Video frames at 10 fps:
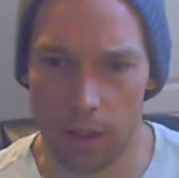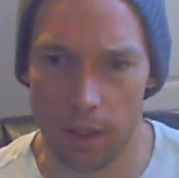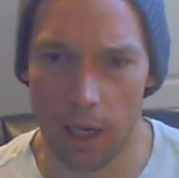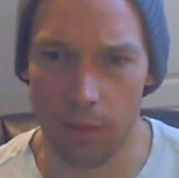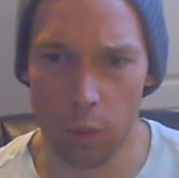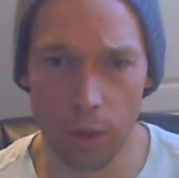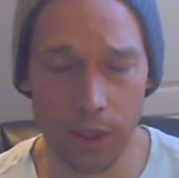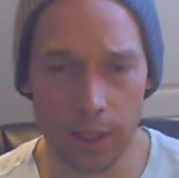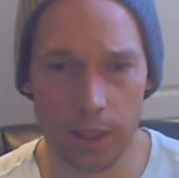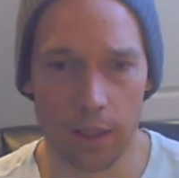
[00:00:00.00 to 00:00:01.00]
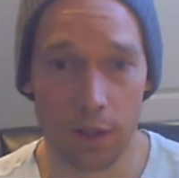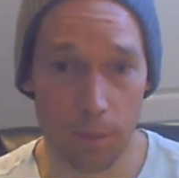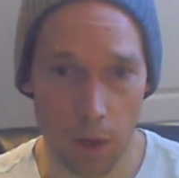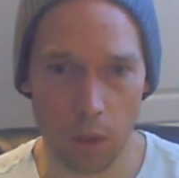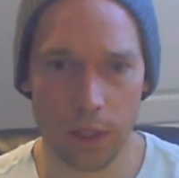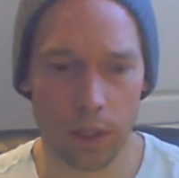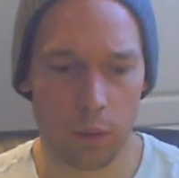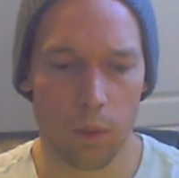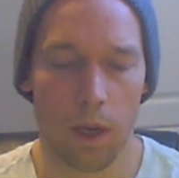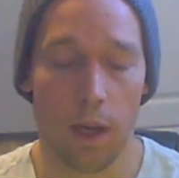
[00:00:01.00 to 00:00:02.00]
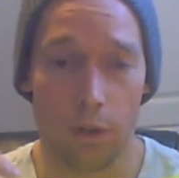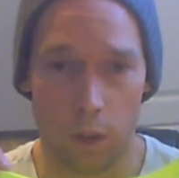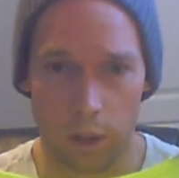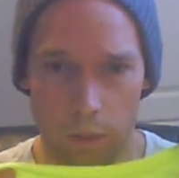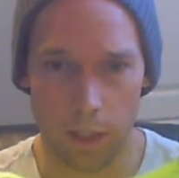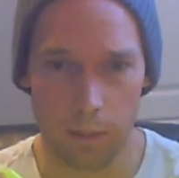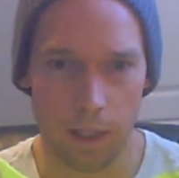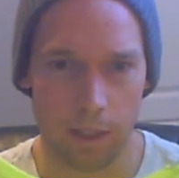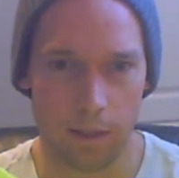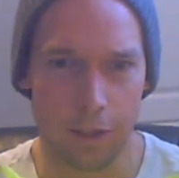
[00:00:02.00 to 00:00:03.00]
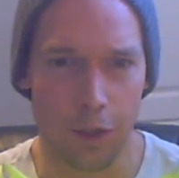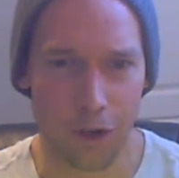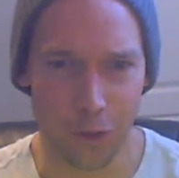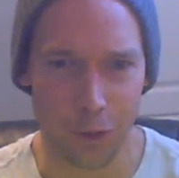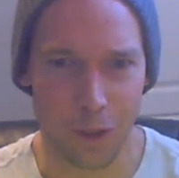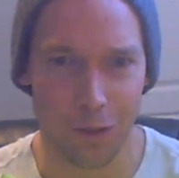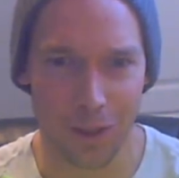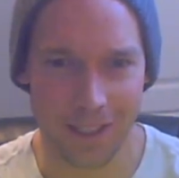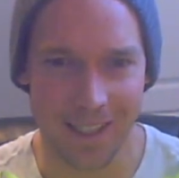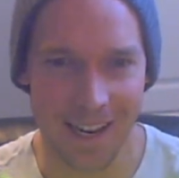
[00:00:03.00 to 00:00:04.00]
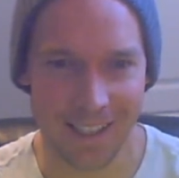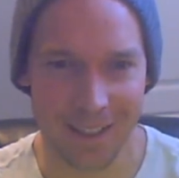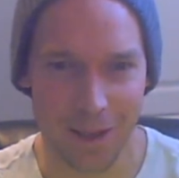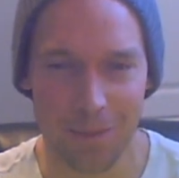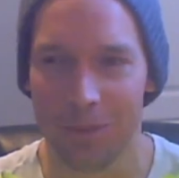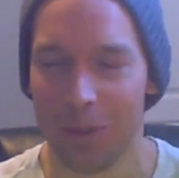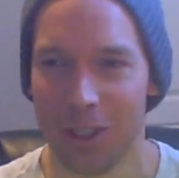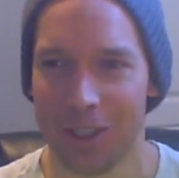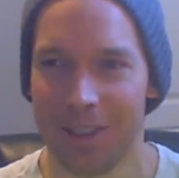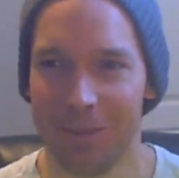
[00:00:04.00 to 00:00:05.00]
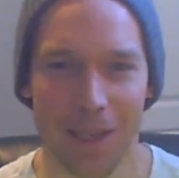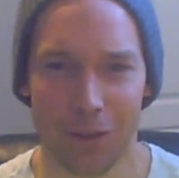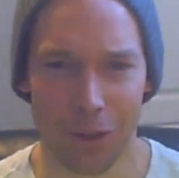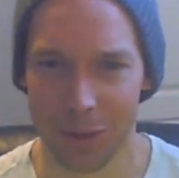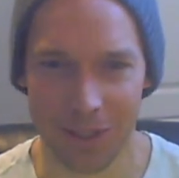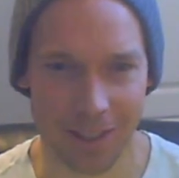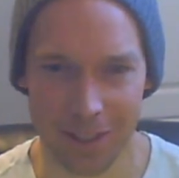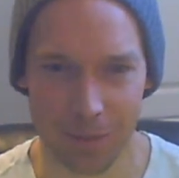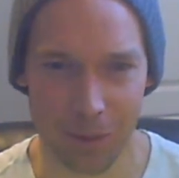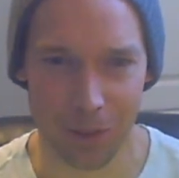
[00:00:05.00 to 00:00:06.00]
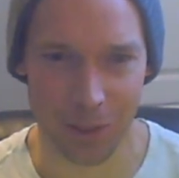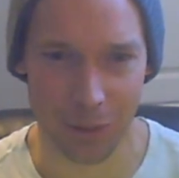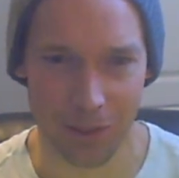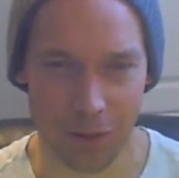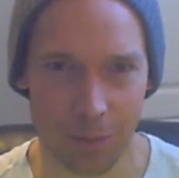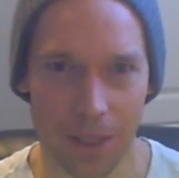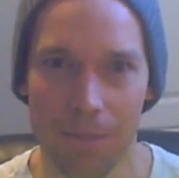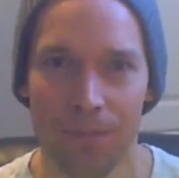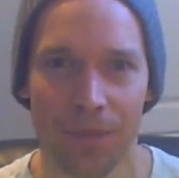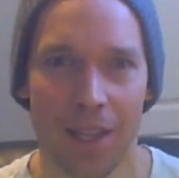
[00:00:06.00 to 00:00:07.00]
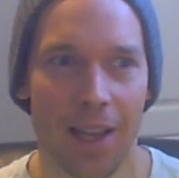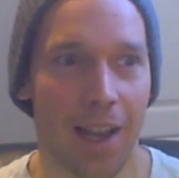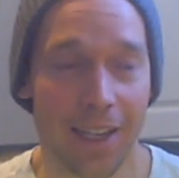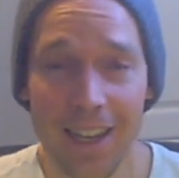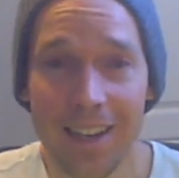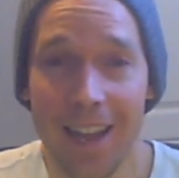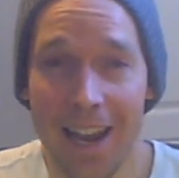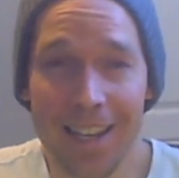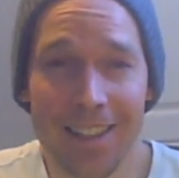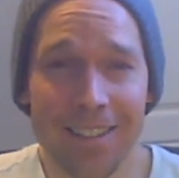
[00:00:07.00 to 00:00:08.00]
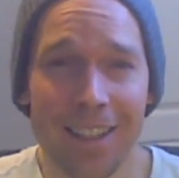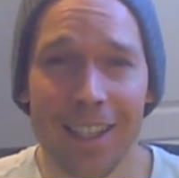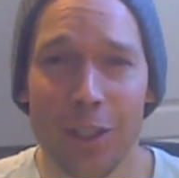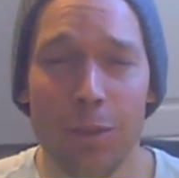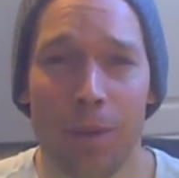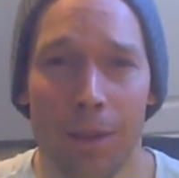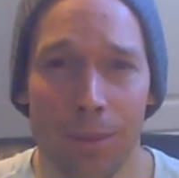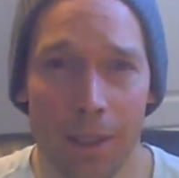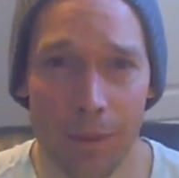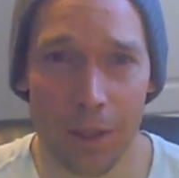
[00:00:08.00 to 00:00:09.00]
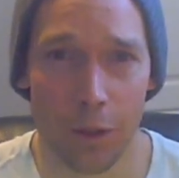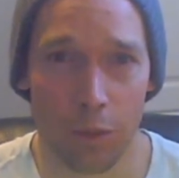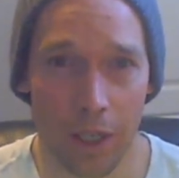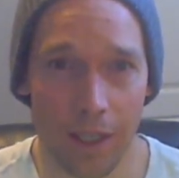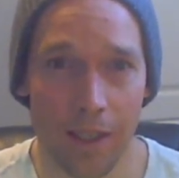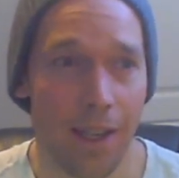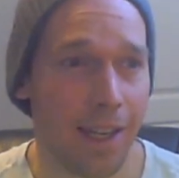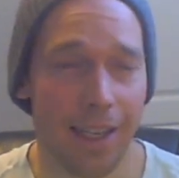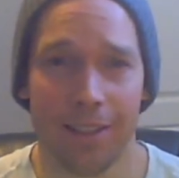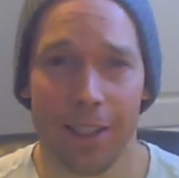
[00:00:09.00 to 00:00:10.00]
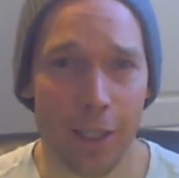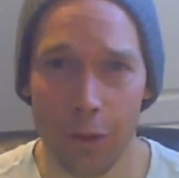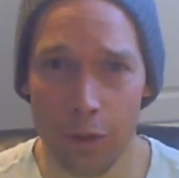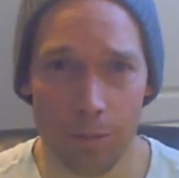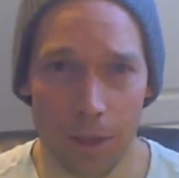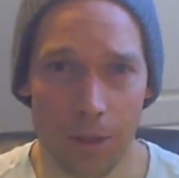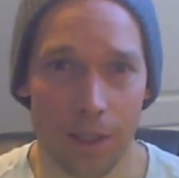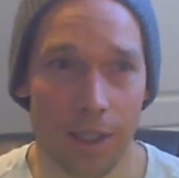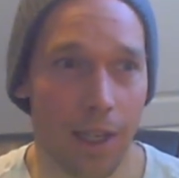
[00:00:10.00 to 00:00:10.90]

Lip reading: I've worn this the most trail running because it's called the trail running tank top, which makes no sense to me whatsoever. But again, anything that gets you pumped up to go running is a huge bonus.